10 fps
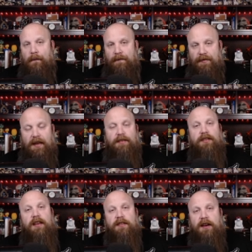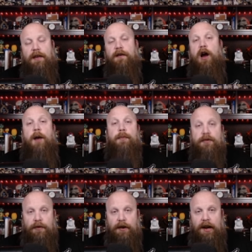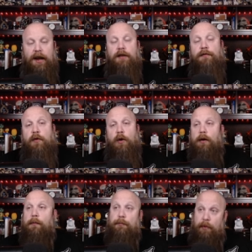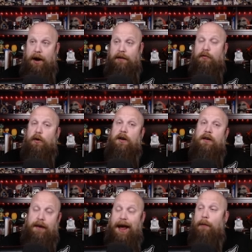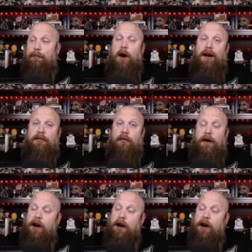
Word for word: This is another opportunity for Broadsword, now Broadsword, an